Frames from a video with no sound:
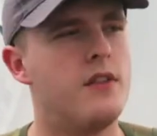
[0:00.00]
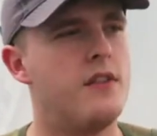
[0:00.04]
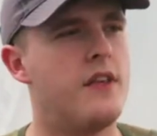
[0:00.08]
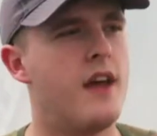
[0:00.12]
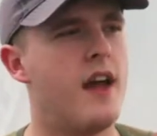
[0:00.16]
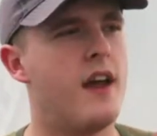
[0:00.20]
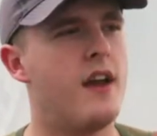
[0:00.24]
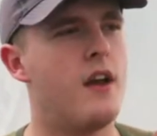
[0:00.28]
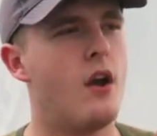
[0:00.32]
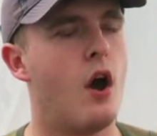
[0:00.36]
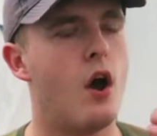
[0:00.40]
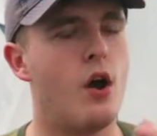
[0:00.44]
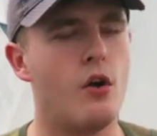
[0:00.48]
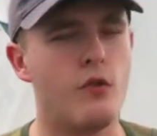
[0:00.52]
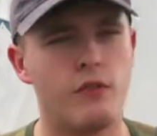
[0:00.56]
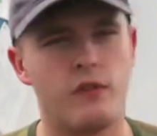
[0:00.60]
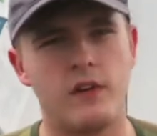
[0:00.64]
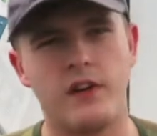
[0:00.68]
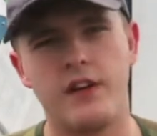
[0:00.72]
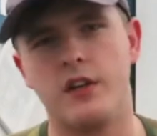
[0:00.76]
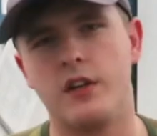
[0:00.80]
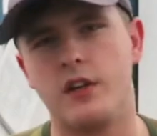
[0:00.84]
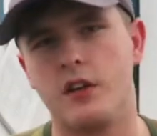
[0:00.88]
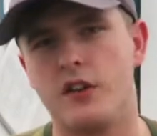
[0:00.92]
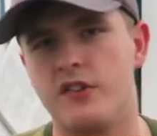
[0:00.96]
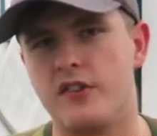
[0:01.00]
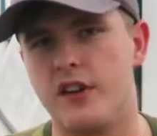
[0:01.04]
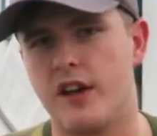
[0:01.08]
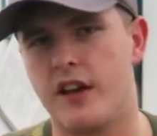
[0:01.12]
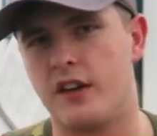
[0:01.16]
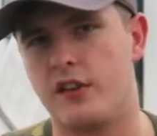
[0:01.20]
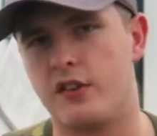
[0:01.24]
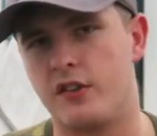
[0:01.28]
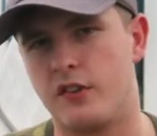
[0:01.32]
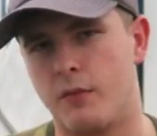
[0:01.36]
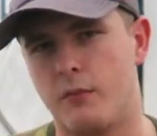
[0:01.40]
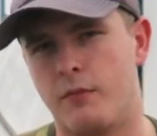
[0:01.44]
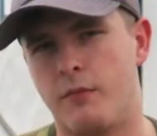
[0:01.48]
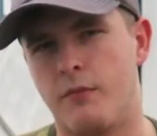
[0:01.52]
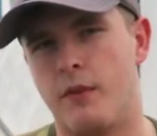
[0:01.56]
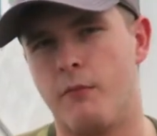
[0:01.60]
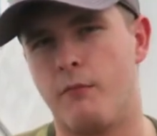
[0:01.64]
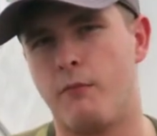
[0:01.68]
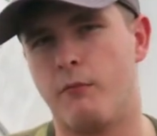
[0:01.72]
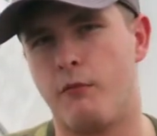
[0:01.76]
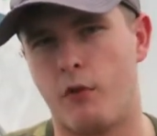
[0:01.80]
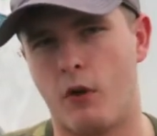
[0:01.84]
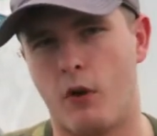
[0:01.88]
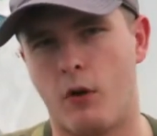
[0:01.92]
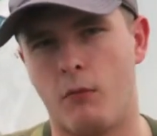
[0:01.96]
then hopefully you can take
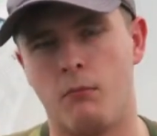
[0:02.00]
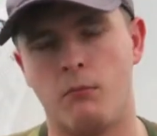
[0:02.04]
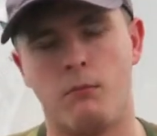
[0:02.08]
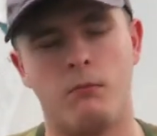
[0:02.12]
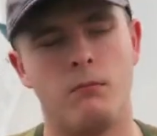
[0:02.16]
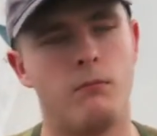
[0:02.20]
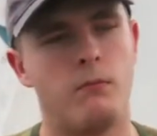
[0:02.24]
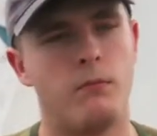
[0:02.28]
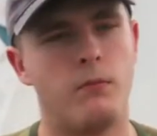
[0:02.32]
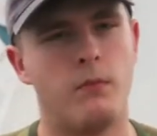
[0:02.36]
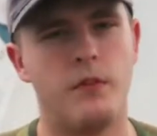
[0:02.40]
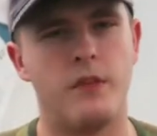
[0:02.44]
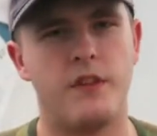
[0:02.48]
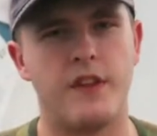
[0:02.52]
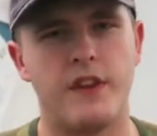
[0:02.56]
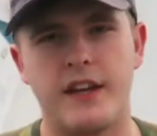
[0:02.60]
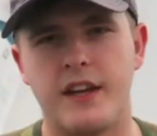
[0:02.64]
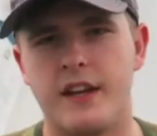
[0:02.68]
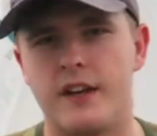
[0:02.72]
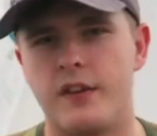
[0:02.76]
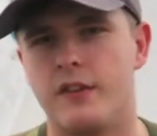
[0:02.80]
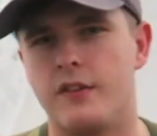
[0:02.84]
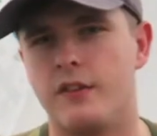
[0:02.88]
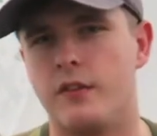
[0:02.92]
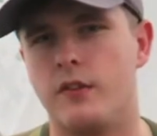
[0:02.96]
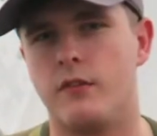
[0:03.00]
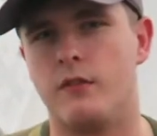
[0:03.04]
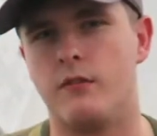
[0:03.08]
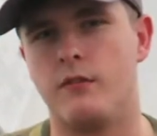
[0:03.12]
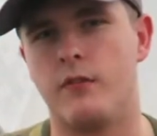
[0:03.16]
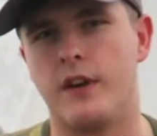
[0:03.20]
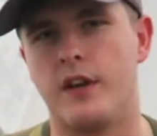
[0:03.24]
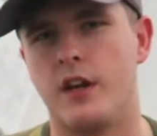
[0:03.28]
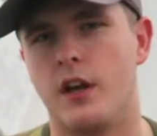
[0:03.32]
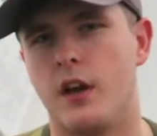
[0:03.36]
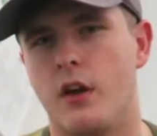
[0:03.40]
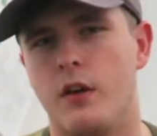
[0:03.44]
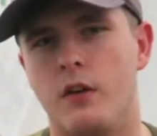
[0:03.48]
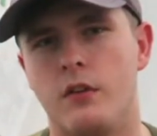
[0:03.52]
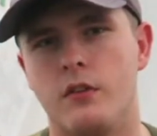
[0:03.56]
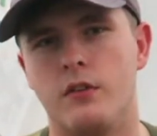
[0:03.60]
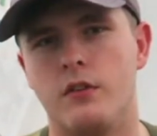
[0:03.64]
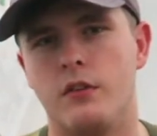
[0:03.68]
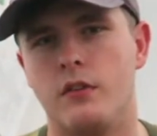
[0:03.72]
something from these videos.